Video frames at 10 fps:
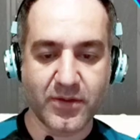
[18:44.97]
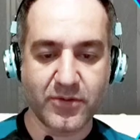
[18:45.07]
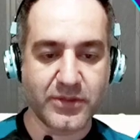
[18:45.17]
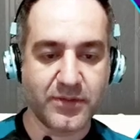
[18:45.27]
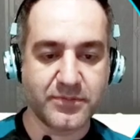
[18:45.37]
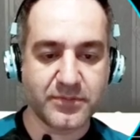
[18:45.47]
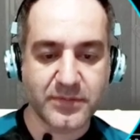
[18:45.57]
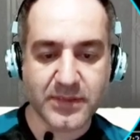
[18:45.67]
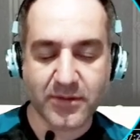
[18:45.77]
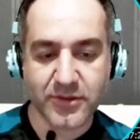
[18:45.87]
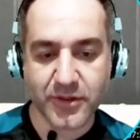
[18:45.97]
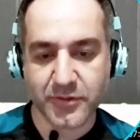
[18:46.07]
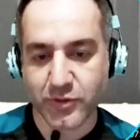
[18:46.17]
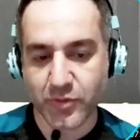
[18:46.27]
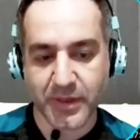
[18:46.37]
Okay, sounds like
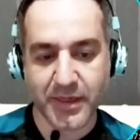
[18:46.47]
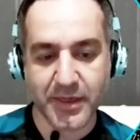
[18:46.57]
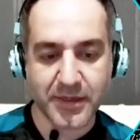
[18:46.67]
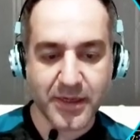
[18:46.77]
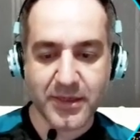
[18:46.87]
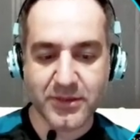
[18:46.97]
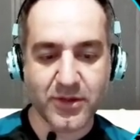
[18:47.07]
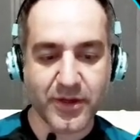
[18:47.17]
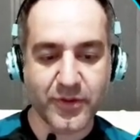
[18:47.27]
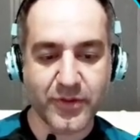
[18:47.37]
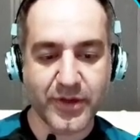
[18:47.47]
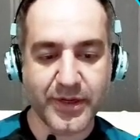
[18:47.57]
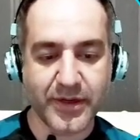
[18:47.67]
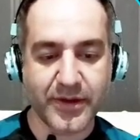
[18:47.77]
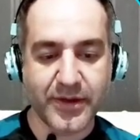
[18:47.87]
zooming in is not a good
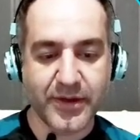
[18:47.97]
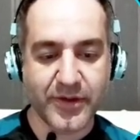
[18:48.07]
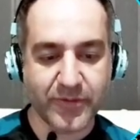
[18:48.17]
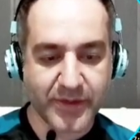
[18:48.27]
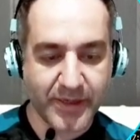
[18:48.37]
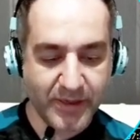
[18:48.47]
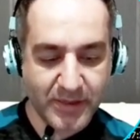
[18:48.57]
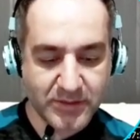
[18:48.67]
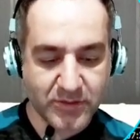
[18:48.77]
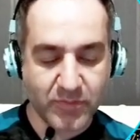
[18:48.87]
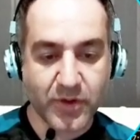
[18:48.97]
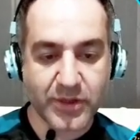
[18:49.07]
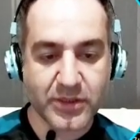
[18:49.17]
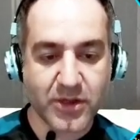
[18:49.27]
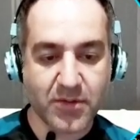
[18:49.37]
idea. Okay, so
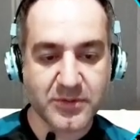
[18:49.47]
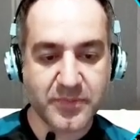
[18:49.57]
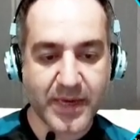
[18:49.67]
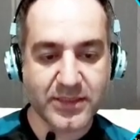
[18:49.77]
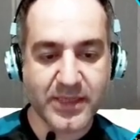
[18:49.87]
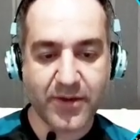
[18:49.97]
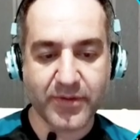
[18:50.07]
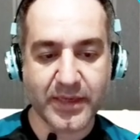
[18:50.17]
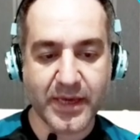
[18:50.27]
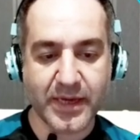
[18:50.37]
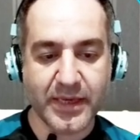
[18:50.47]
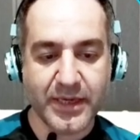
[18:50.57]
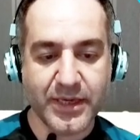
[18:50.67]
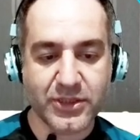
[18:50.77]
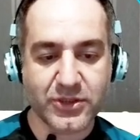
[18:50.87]
market comes back down again.
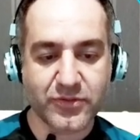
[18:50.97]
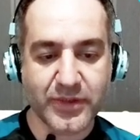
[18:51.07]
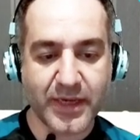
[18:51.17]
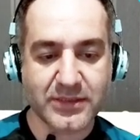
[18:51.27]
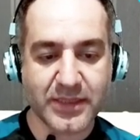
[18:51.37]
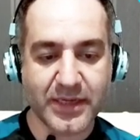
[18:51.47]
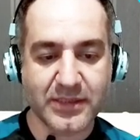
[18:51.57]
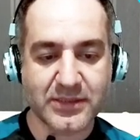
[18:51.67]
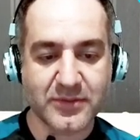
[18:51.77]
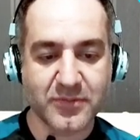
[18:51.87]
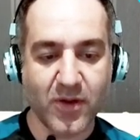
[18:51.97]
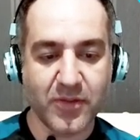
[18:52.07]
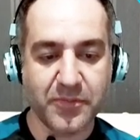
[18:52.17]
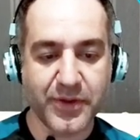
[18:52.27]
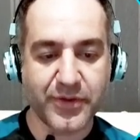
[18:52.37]
It creates a
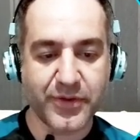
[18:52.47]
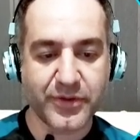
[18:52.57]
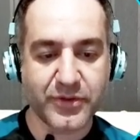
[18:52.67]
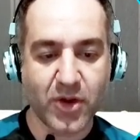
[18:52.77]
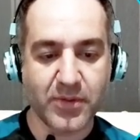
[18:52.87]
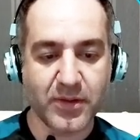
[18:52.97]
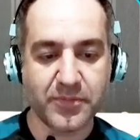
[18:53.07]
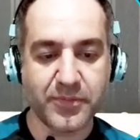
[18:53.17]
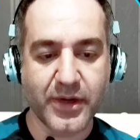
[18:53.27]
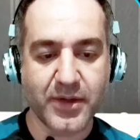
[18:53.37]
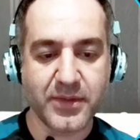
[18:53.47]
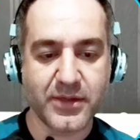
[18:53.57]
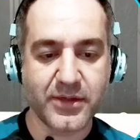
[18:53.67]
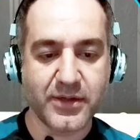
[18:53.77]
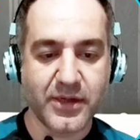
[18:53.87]
small minor double bottom
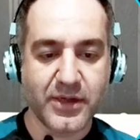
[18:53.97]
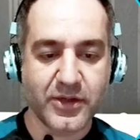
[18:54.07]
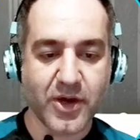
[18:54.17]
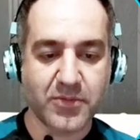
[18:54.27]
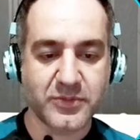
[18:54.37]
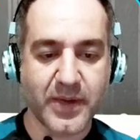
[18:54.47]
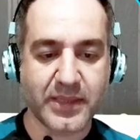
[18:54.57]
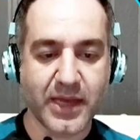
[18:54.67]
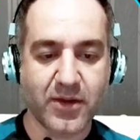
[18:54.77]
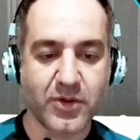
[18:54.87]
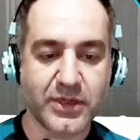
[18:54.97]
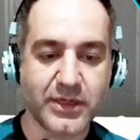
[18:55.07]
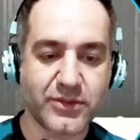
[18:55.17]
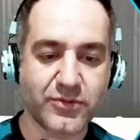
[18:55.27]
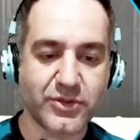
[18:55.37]
here, comes back down,
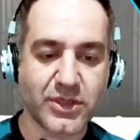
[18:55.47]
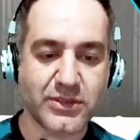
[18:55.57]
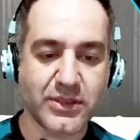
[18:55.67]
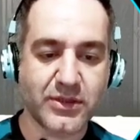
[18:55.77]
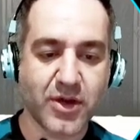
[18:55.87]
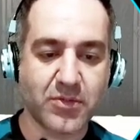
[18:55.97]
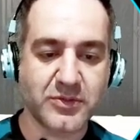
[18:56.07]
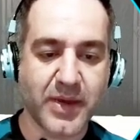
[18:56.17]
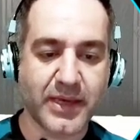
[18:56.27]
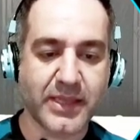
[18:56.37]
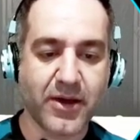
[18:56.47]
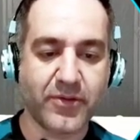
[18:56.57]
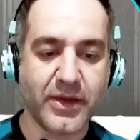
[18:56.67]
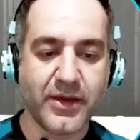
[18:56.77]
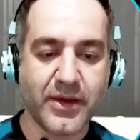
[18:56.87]
market rejects it, comes back down.